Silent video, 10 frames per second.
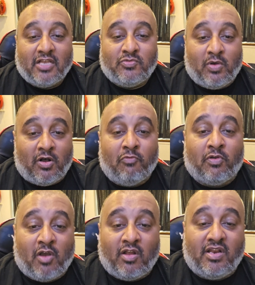as well.
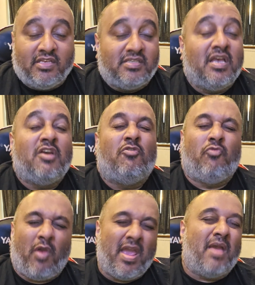Regardless,
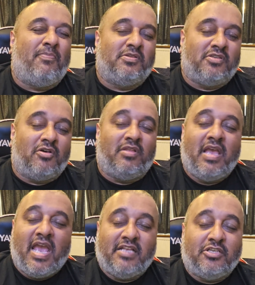great episode.
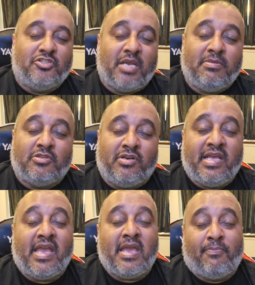It's a shame there's
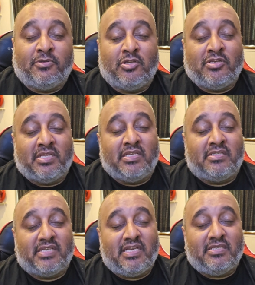only eight episodes
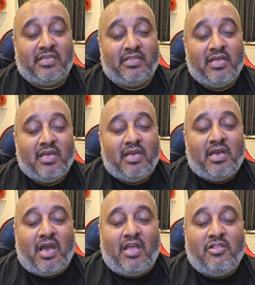this season.
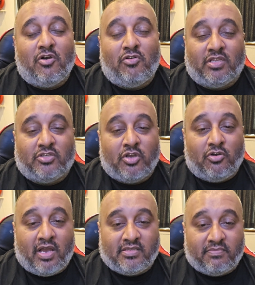I know the
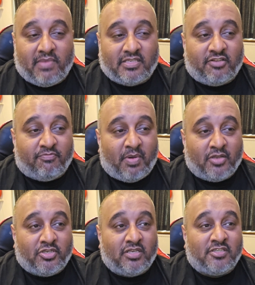show has a massive
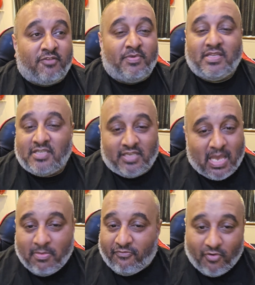budget and stuff, but this is
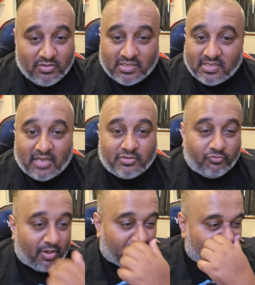Game of Thrones, this is House
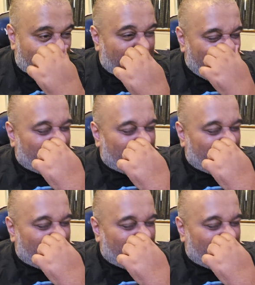of Dragon.